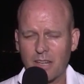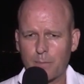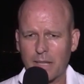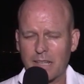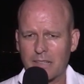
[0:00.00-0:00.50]

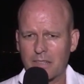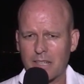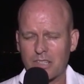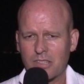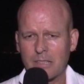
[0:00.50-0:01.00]
like Plan
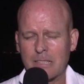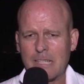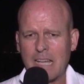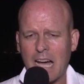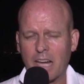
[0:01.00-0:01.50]
International
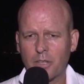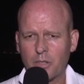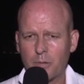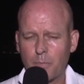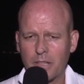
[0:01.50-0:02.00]
and the
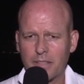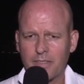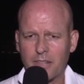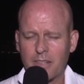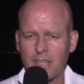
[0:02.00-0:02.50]
other
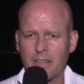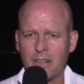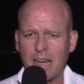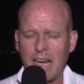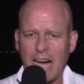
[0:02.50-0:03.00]
bodies that are
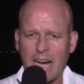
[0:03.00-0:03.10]
here,